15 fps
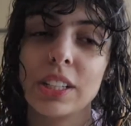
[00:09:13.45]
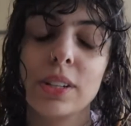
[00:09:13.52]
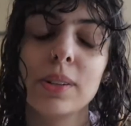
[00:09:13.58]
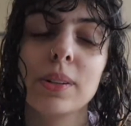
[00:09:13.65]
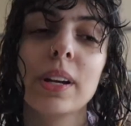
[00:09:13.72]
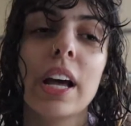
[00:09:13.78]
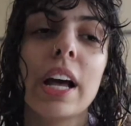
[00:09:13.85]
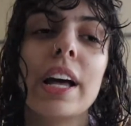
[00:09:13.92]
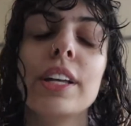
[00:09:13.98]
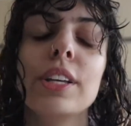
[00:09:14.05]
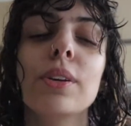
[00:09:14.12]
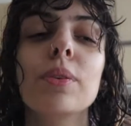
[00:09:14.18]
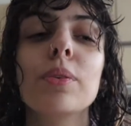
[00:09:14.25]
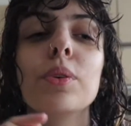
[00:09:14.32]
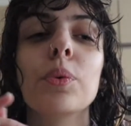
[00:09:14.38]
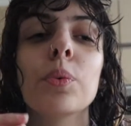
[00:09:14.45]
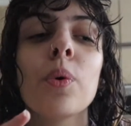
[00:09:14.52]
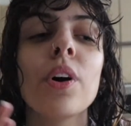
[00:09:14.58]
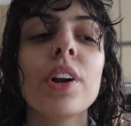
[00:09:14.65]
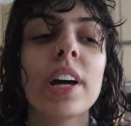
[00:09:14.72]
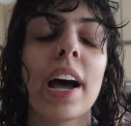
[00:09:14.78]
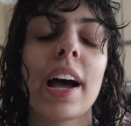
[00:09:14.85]
You you you
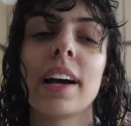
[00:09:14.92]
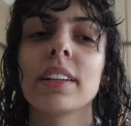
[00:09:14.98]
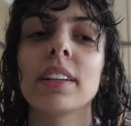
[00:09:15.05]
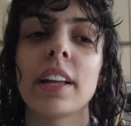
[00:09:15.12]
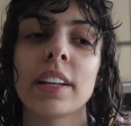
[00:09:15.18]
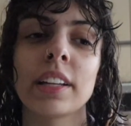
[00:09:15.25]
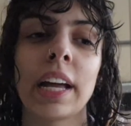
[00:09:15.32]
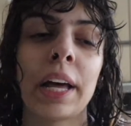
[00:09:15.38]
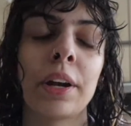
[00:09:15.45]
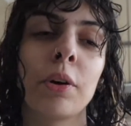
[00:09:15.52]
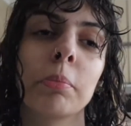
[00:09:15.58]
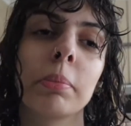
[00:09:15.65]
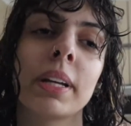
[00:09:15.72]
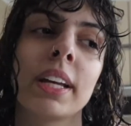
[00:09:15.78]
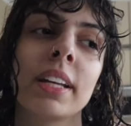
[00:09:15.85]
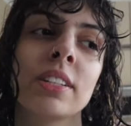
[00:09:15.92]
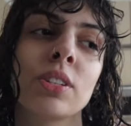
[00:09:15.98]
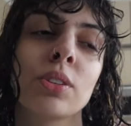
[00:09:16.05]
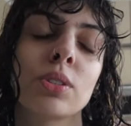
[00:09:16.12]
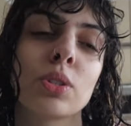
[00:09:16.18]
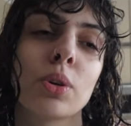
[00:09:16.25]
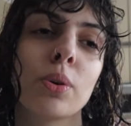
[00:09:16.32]
want to act like an adult because
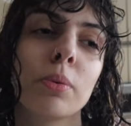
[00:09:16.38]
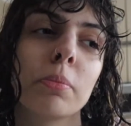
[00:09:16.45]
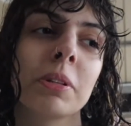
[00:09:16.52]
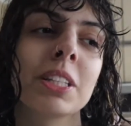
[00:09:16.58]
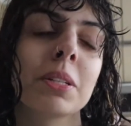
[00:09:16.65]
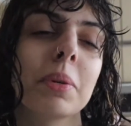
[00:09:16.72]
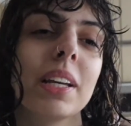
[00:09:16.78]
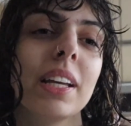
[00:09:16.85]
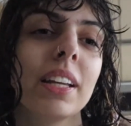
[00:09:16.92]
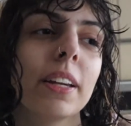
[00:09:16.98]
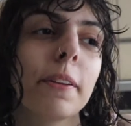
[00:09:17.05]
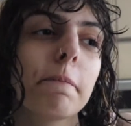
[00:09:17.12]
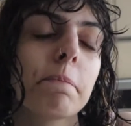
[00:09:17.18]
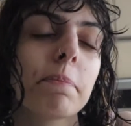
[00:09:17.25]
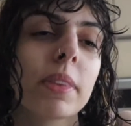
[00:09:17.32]
you're torn between,